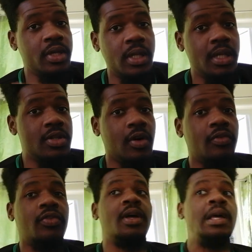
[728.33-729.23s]
funnily
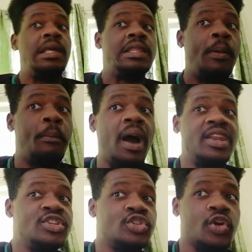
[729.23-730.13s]
enough, the
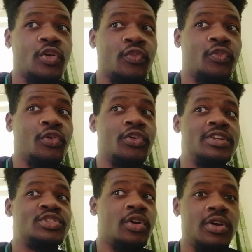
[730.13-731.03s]
manager
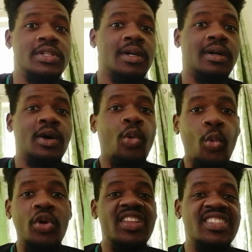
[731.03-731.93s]
for Georgia,
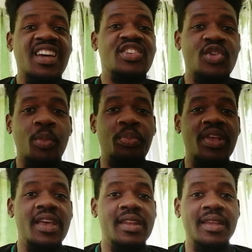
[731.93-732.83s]
Willy Sagnol,
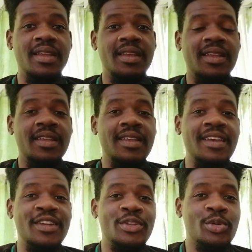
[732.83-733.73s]
played
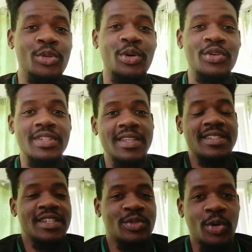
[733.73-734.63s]
in the
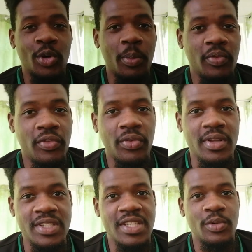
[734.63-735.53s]
2006 World Cup for
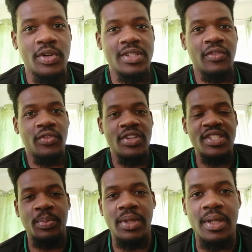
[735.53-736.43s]
France. He was a
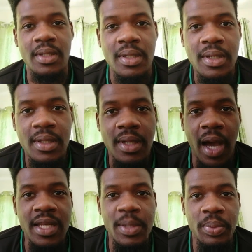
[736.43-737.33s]
France player
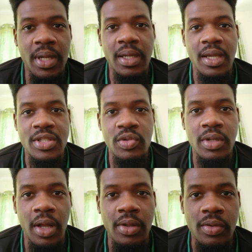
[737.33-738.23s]
and he played against
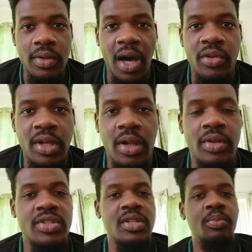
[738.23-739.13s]
Ronaldo. And
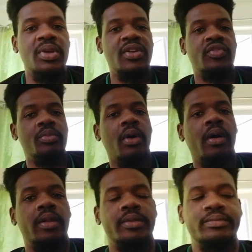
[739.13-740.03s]
Ronaldo still playing
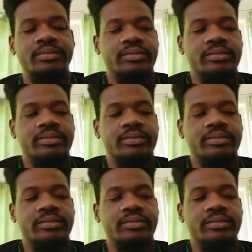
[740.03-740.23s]
football.